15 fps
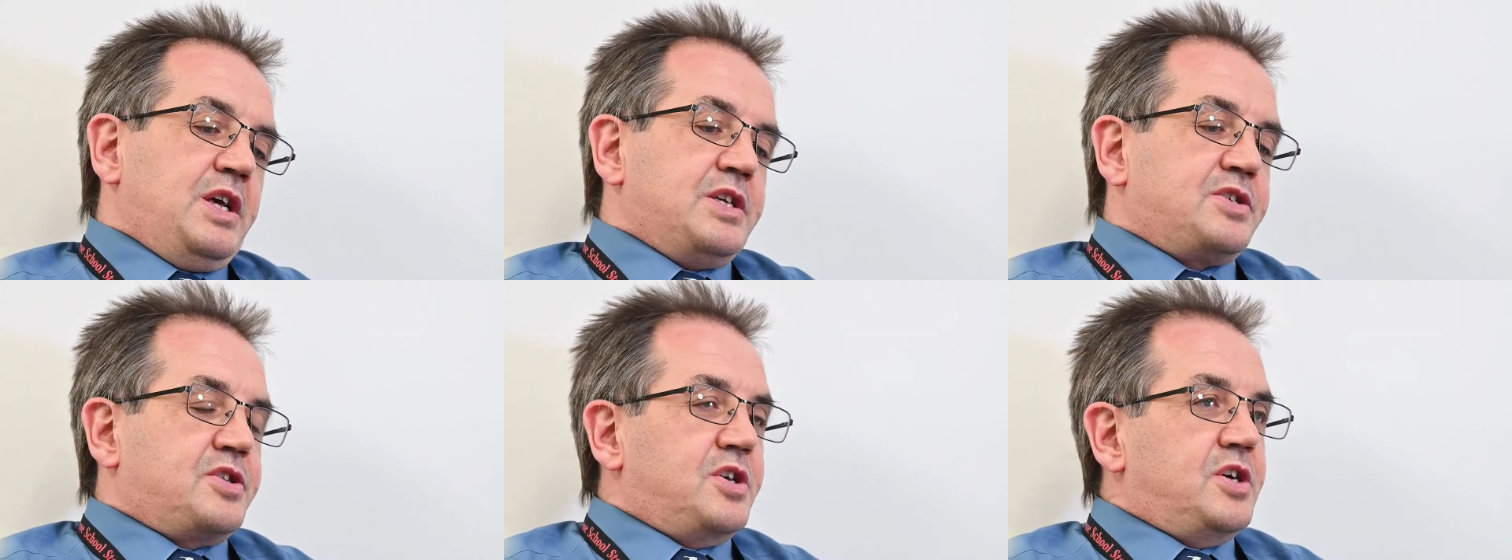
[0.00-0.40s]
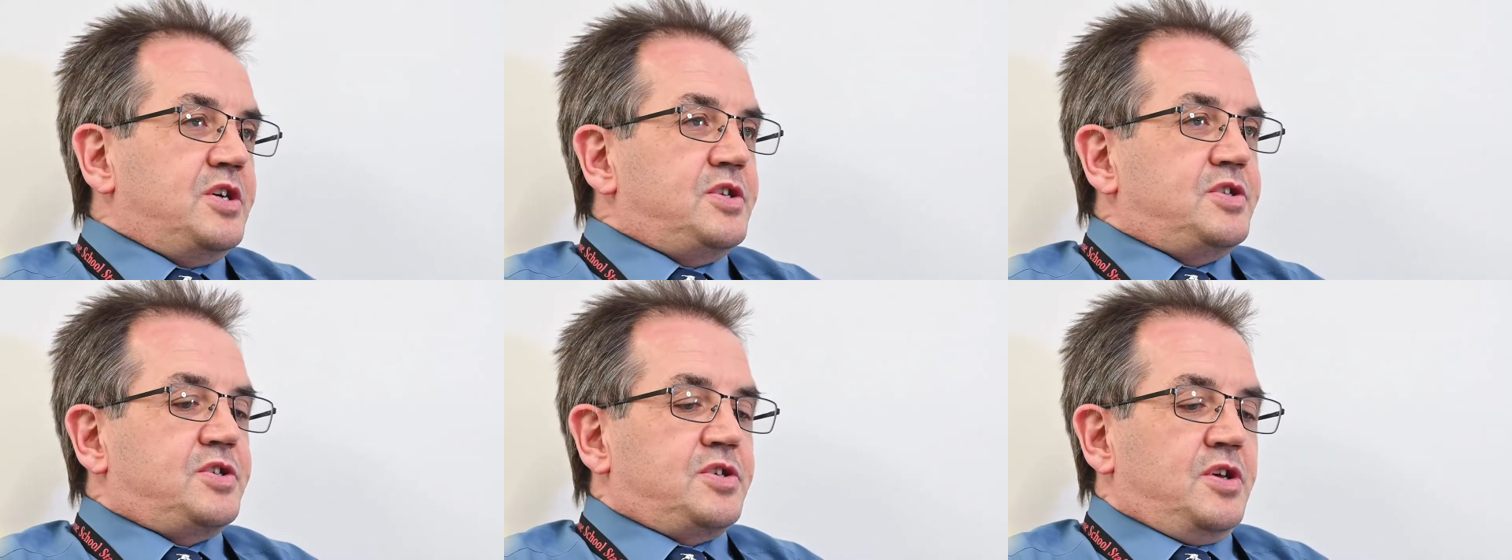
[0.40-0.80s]
is
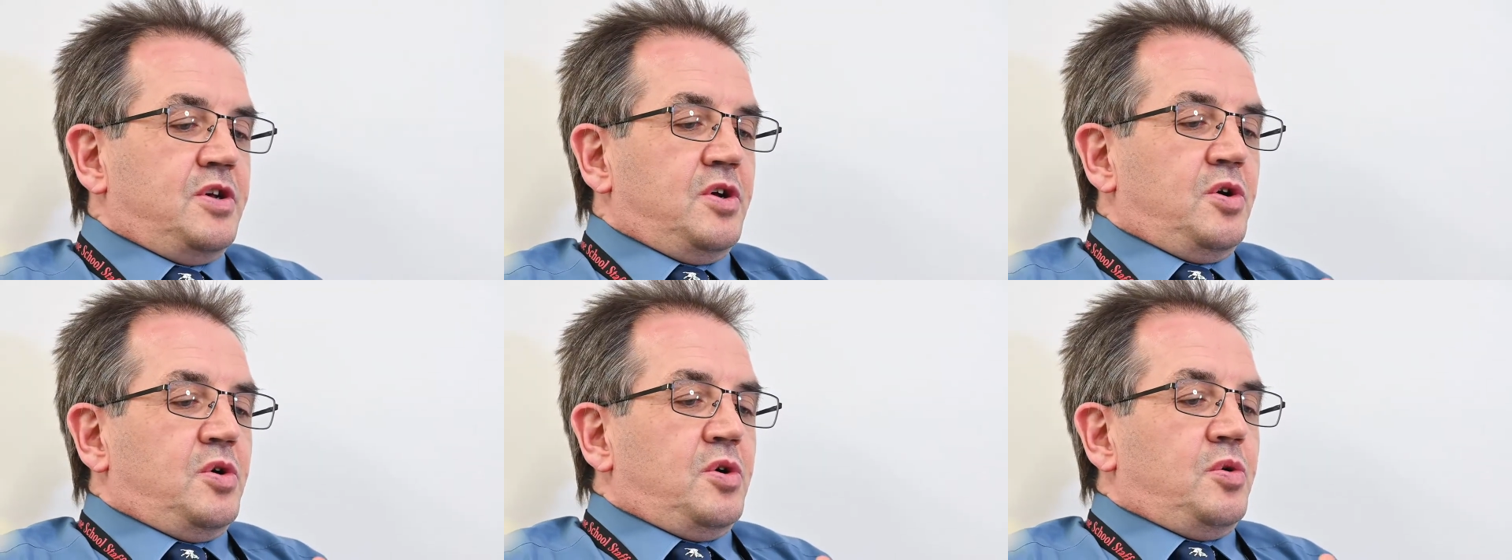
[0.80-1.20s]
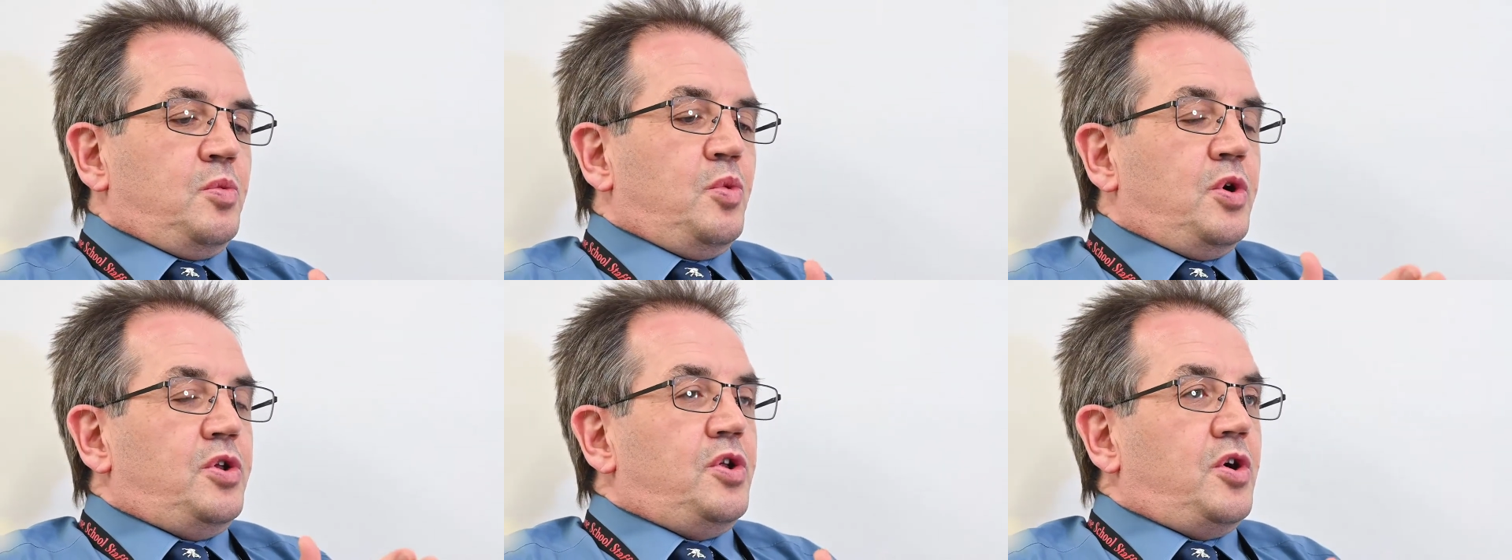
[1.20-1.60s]
that
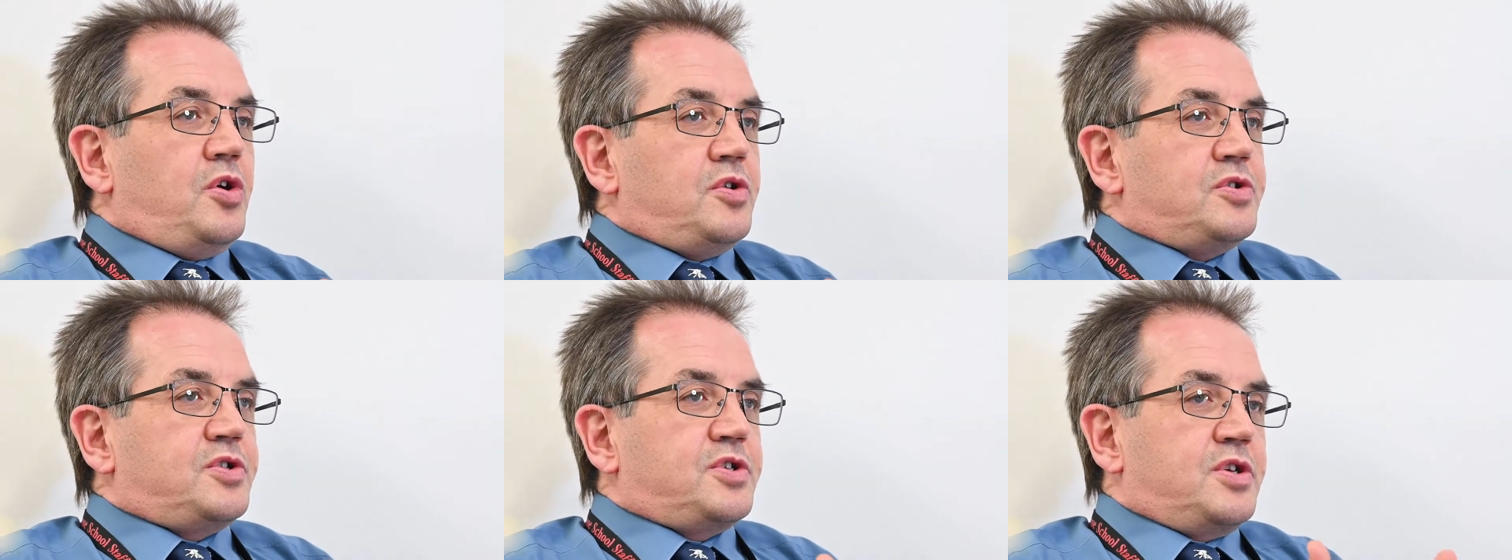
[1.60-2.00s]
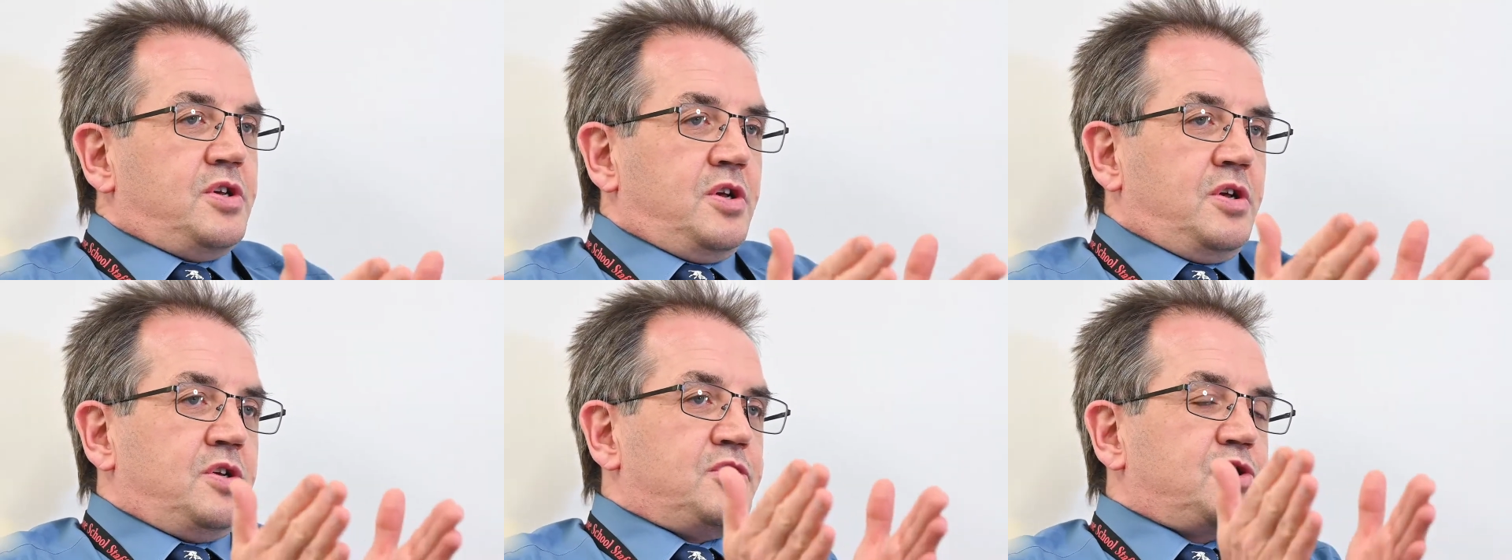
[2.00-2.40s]
we're not
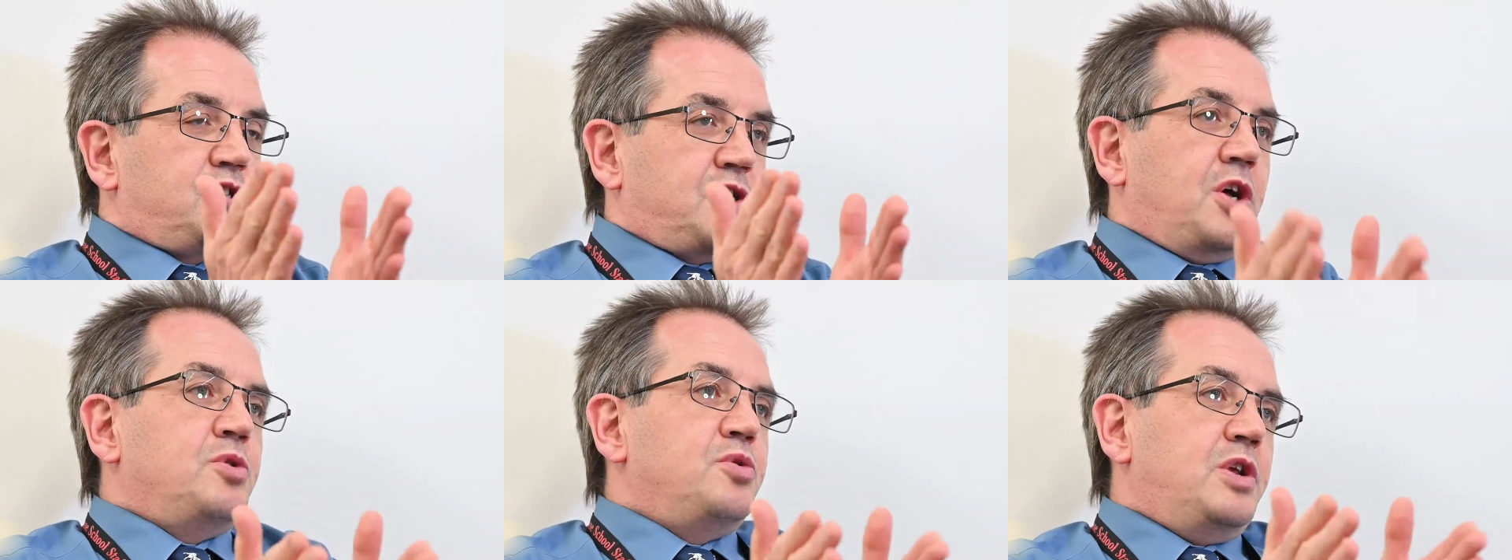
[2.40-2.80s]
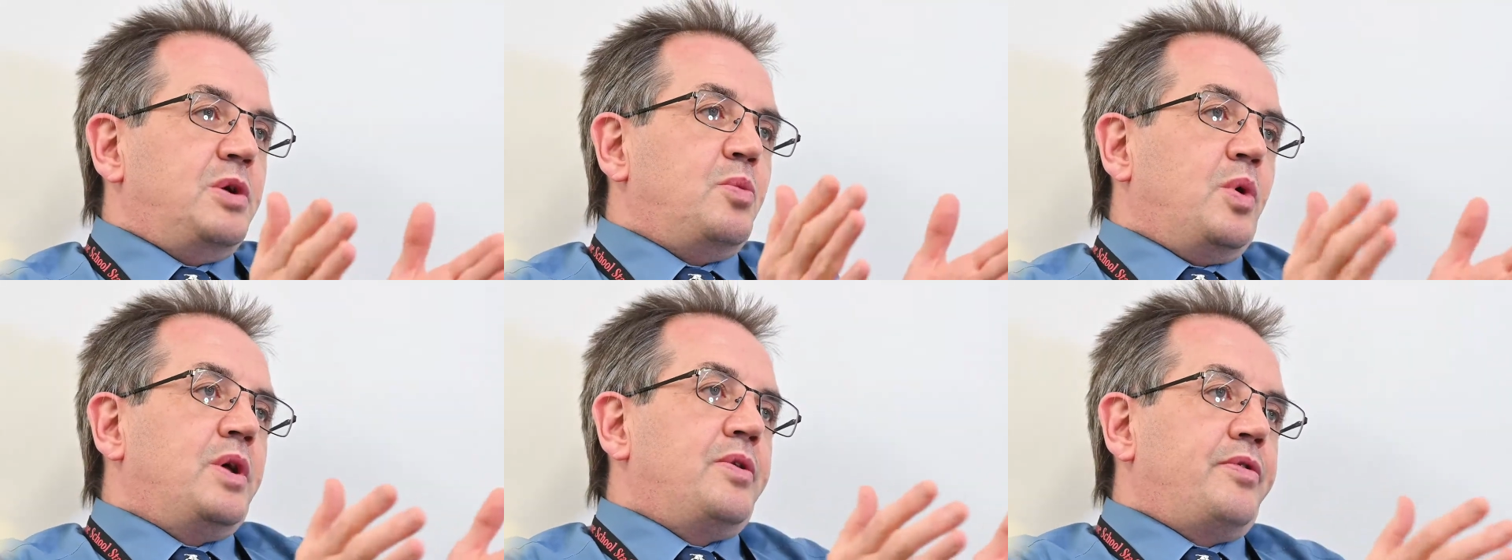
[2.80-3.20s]
solely
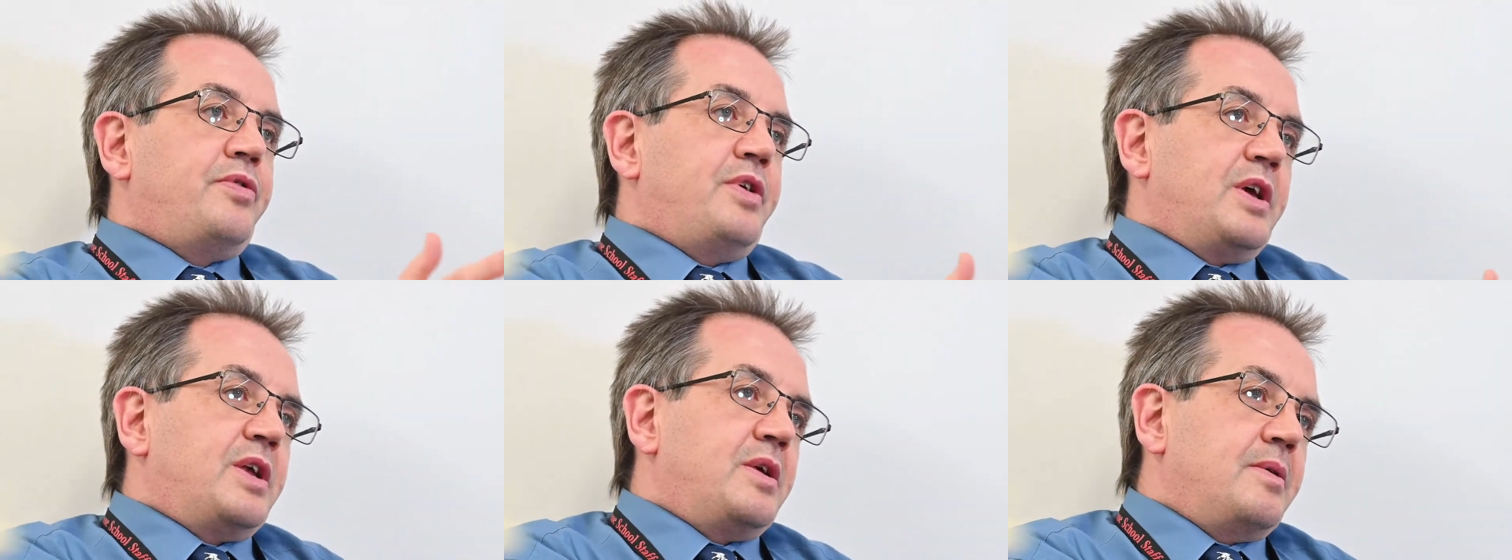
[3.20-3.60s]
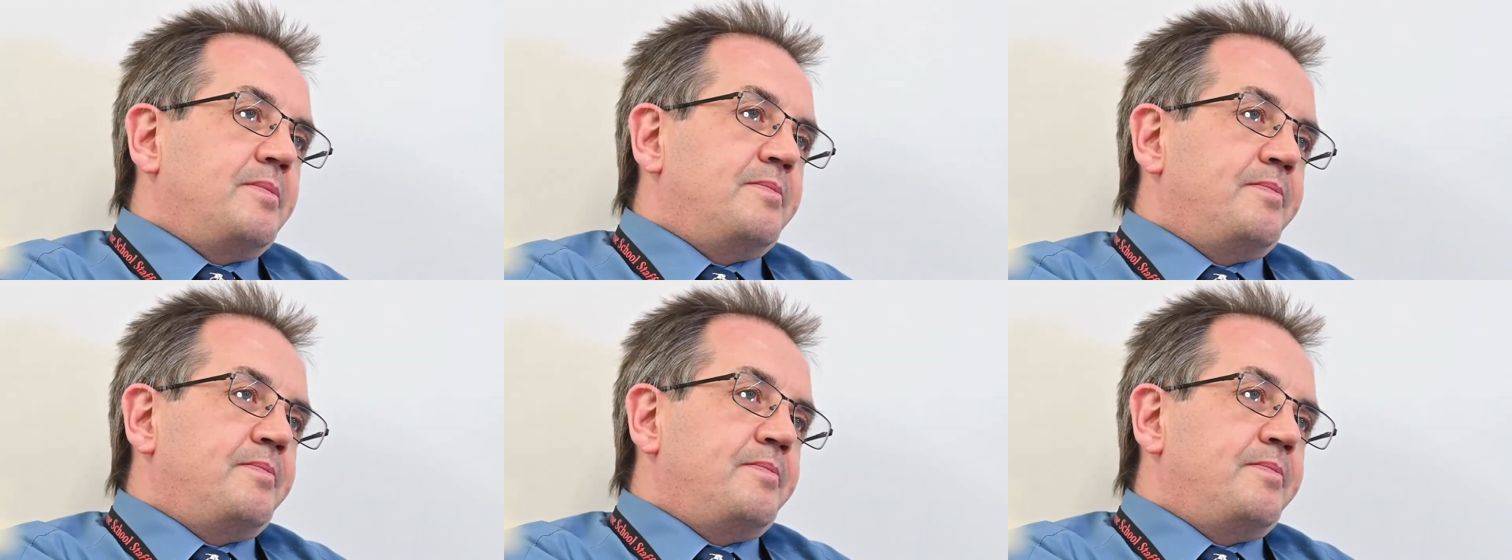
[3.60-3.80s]
one thing.